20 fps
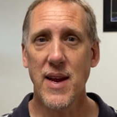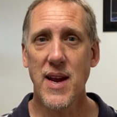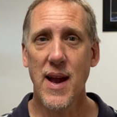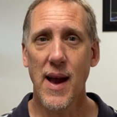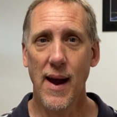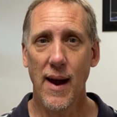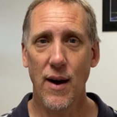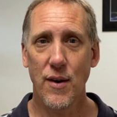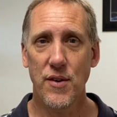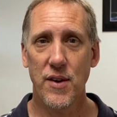
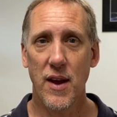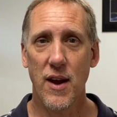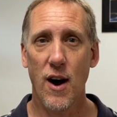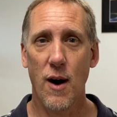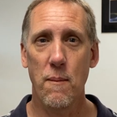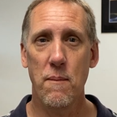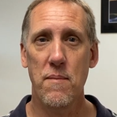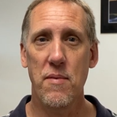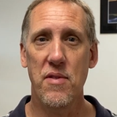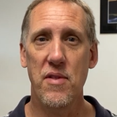how to
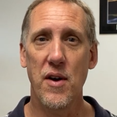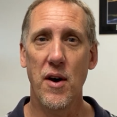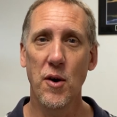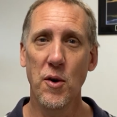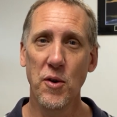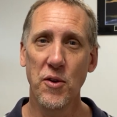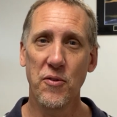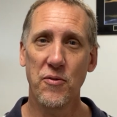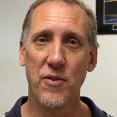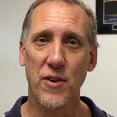help
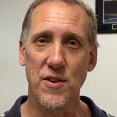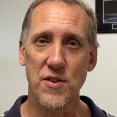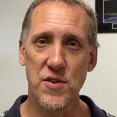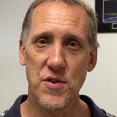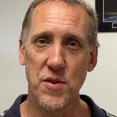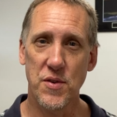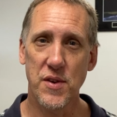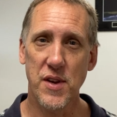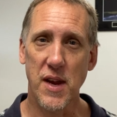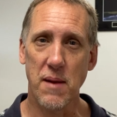those first
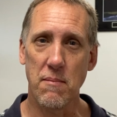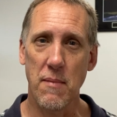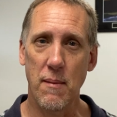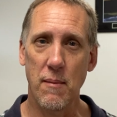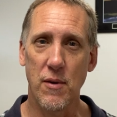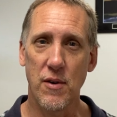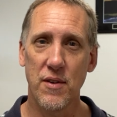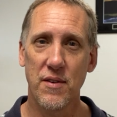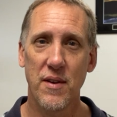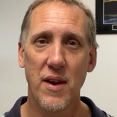2 team
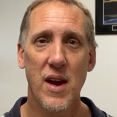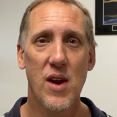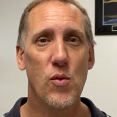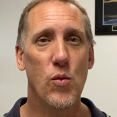members